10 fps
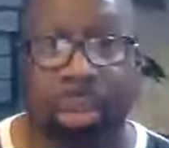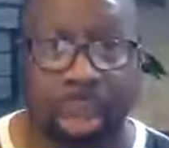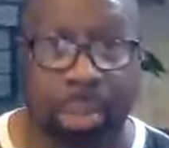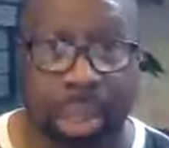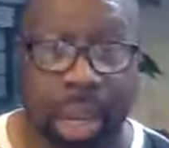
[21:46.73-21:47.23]

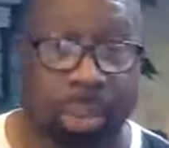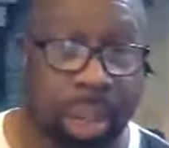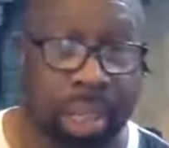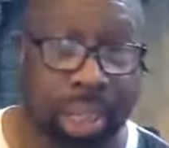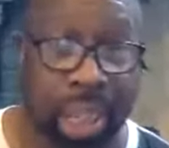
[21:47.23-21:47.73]
w that we
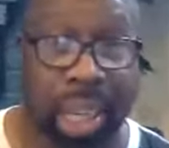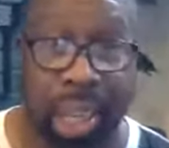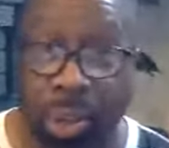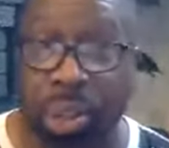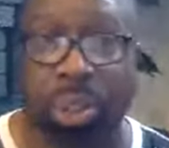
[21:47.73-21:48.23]
can say
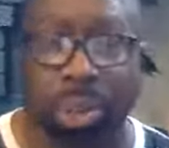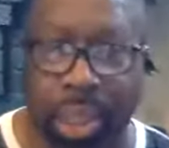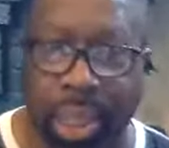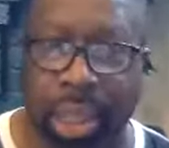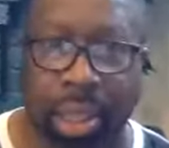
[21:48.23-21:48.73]
no to a
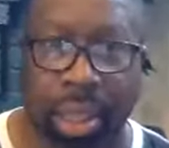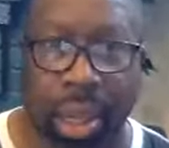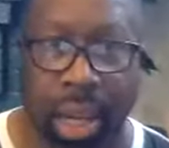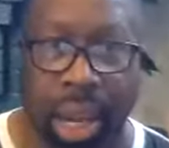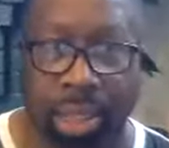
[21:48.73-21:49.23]
thing.
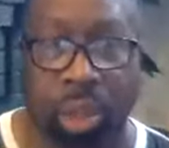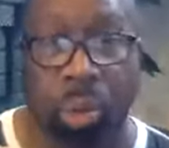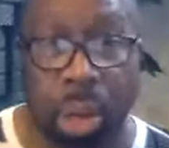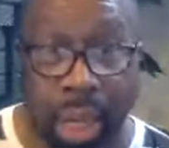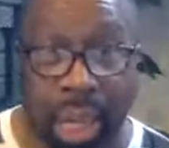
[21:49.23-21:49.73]
And so
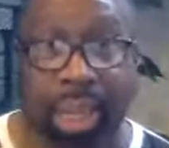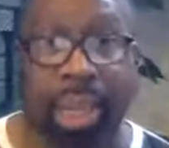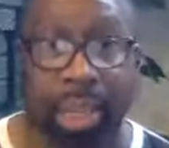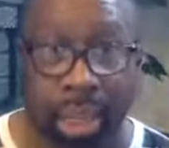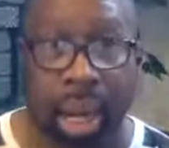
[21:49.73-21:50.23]
we let
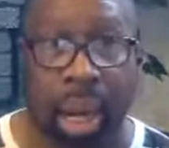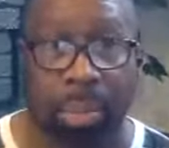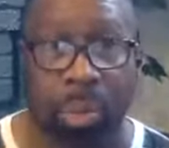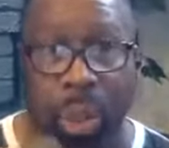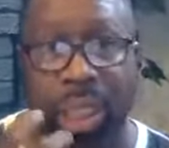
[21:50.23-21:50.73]
things come.
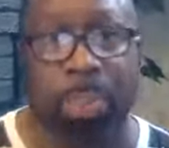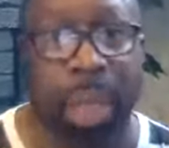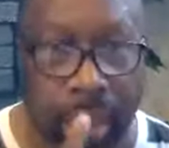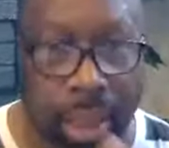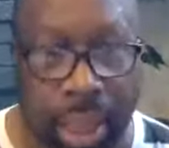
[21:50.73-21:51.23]
We speak
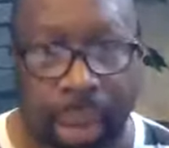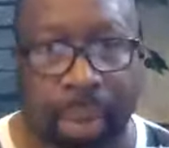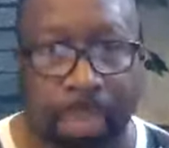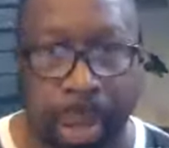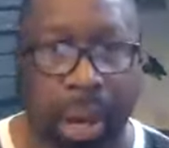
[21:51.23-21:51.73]
things out of
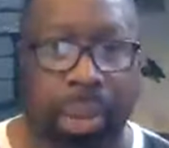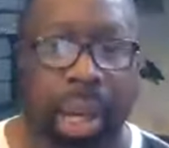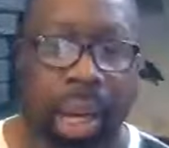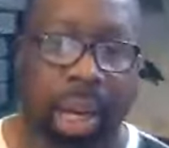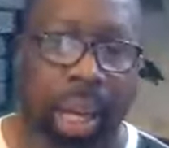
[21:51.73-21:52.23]
our mouth,
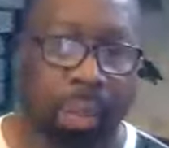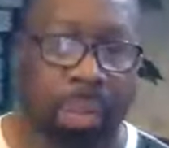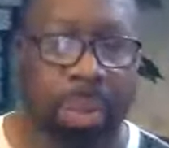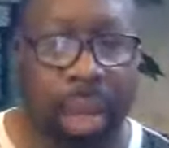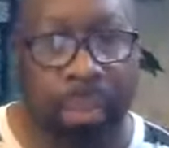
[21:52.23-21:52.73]
and now we
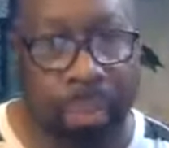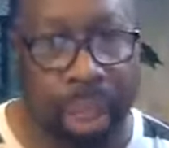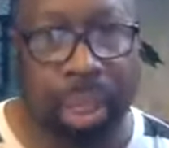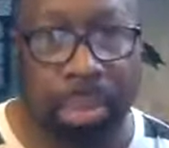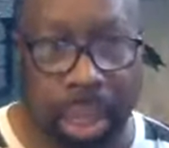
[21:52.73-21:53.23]
become
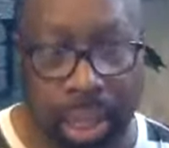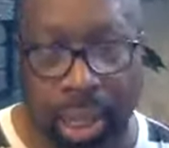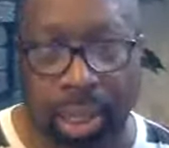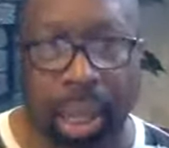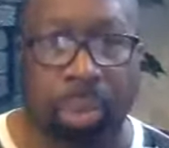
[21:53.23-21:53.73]
victim of the
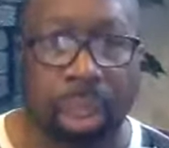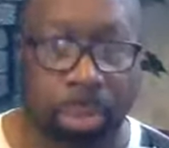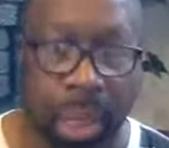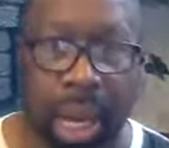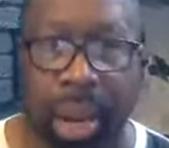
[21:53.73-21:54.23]
thing that we
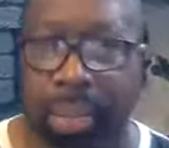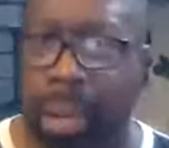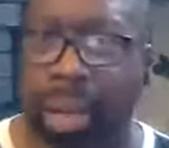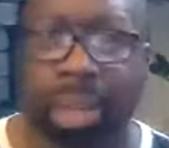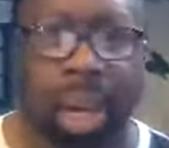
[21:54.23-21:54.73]
speak out of our
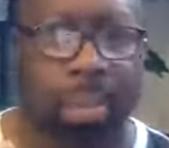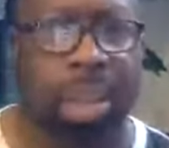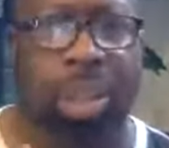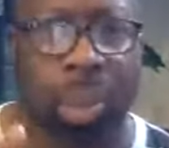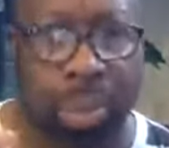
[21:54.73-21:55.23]
mouth
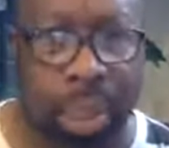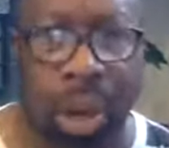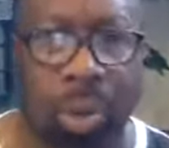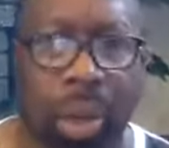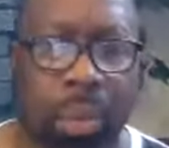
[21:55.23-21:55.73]
because we were
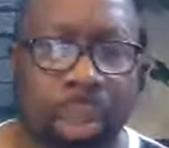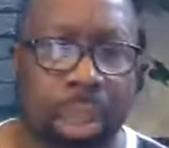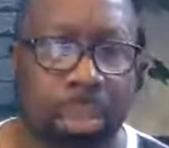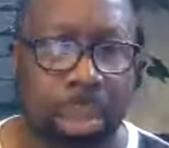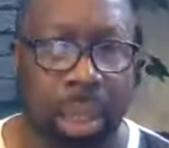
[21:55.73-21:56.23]
taught that we
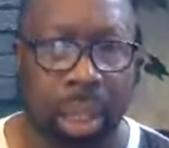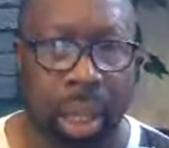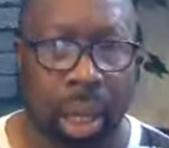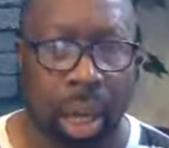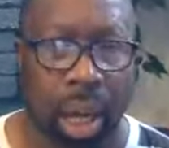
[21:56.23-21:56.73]
should be
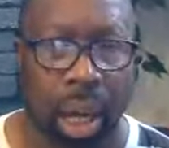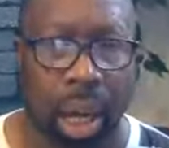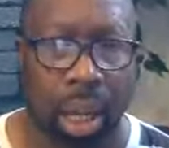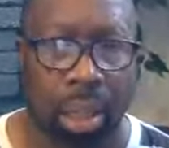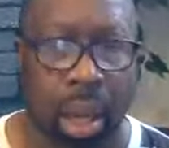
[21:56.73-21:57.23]

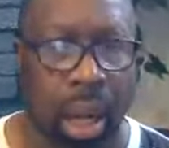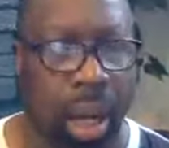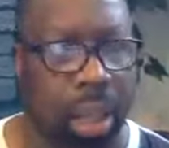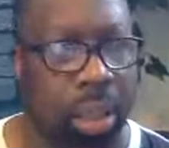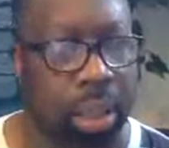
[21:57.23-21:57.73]
uh, uh,
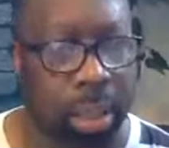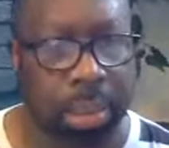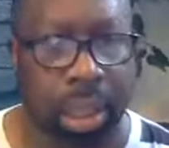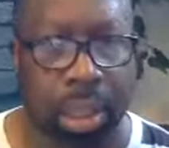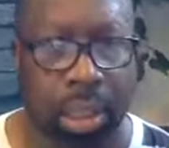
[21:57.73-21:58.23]

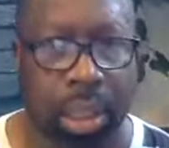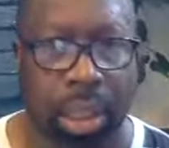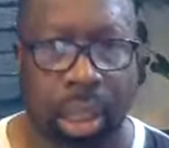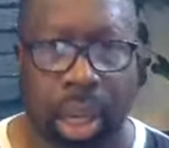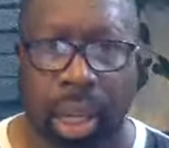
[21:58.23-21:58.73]
subject to
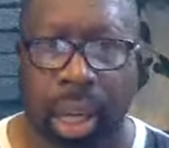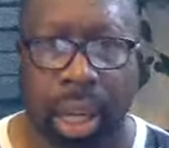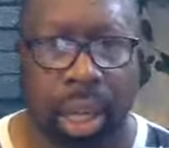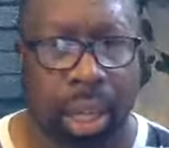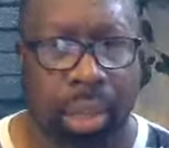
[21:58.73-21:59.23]
this.
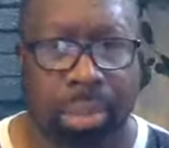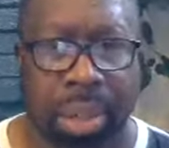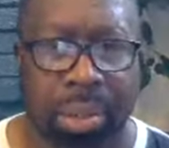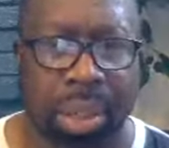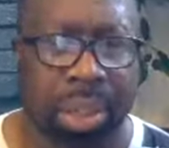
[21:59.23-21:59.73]
Like
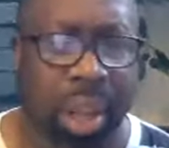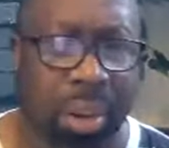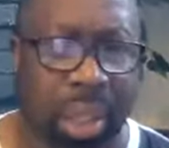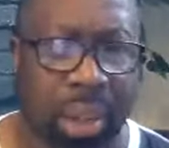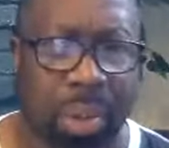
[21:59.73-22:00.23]
we, we taught
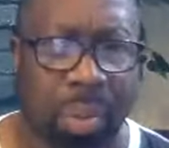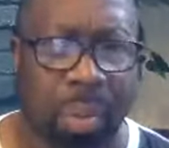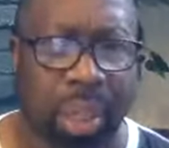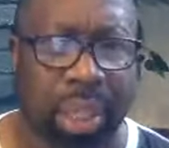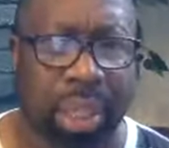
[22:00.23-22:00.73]
that when
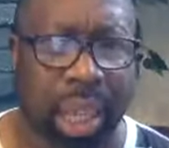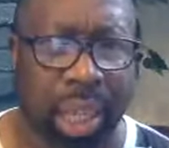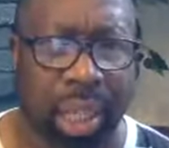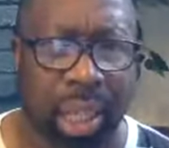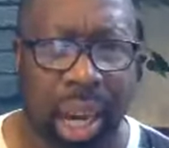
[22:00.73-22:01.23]
we're sick,
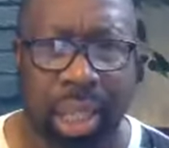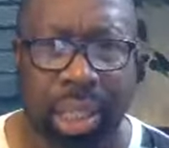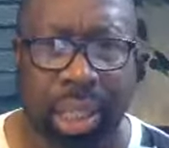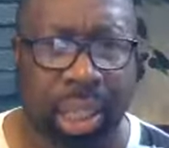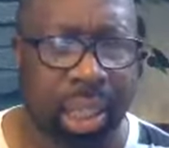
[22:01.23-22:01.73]
God is
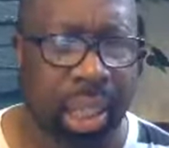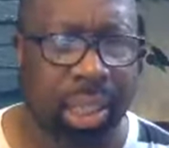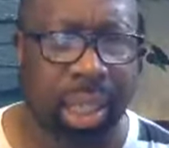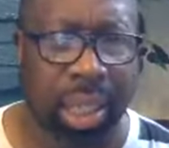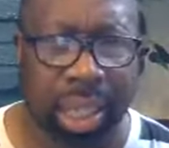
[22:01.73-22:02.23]
teaching us
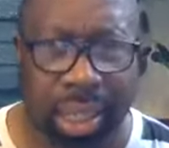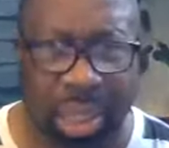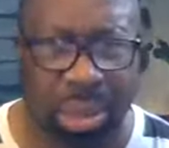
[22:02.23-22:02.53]
a lesson